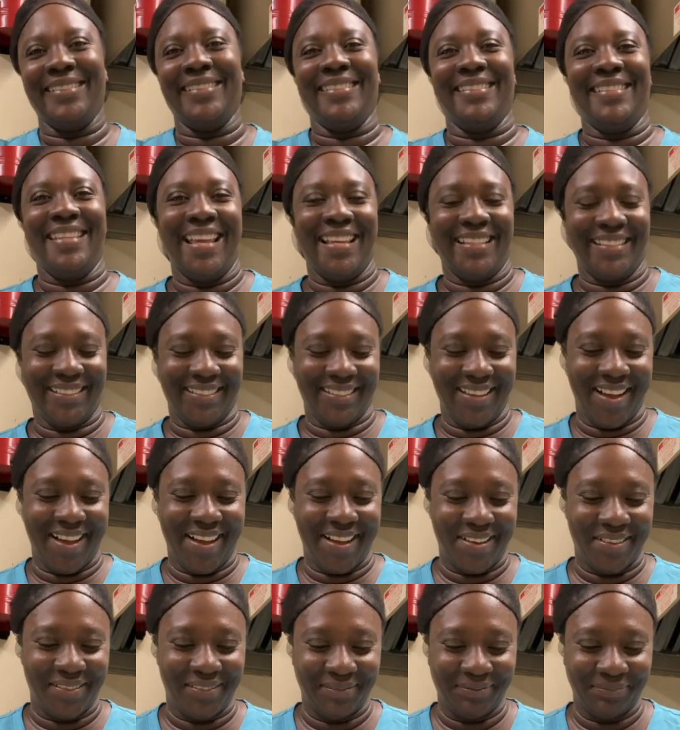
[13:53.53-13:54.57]
Yes,
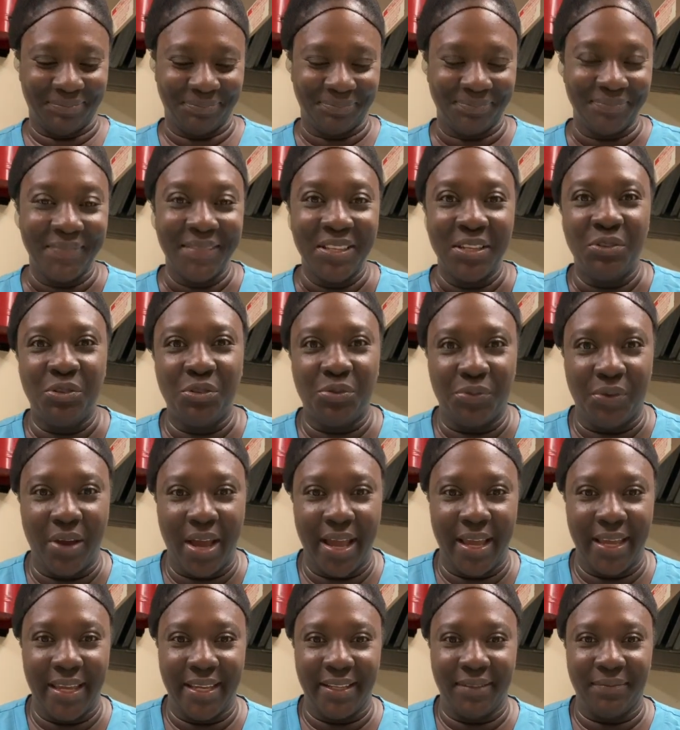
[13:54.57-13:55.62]
y'all.
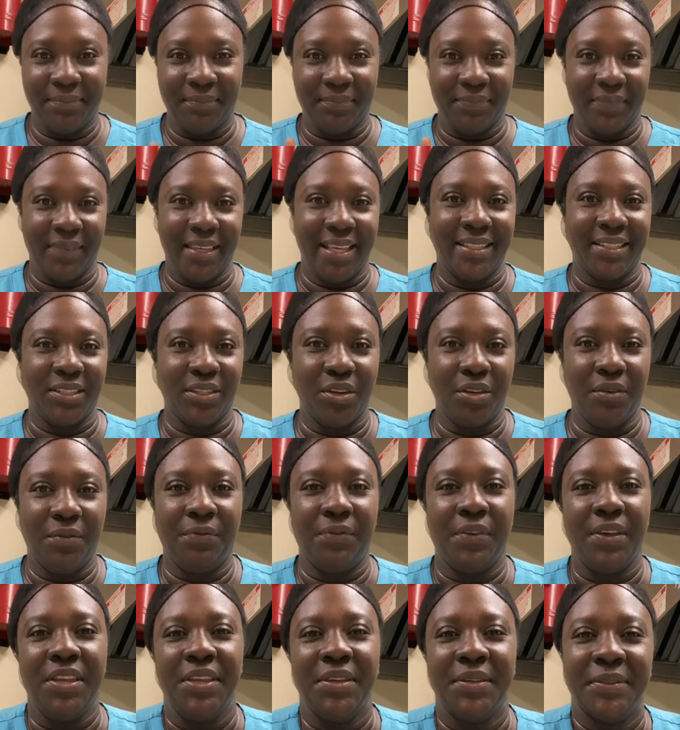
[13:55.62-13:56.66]
Try it. It's good
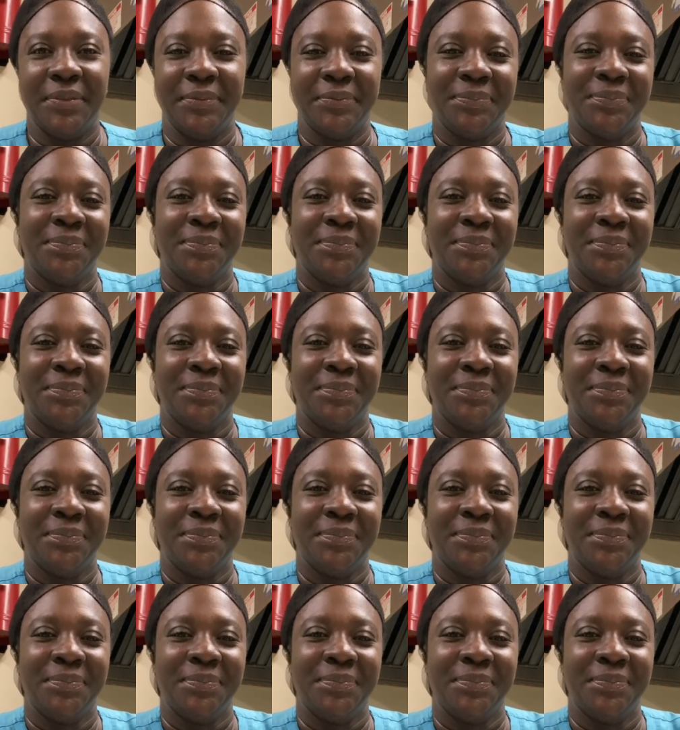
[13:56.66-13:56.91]
for you.